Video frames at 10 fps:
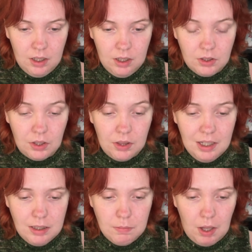So
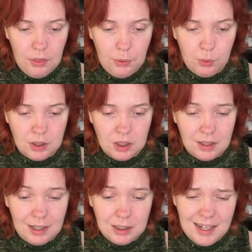this month was
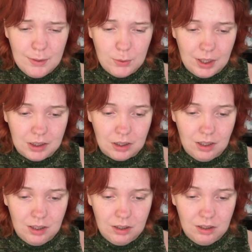actually quite
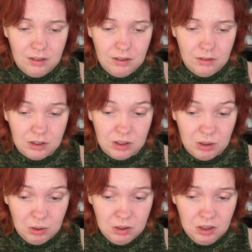
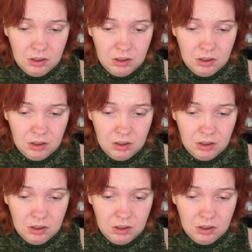good.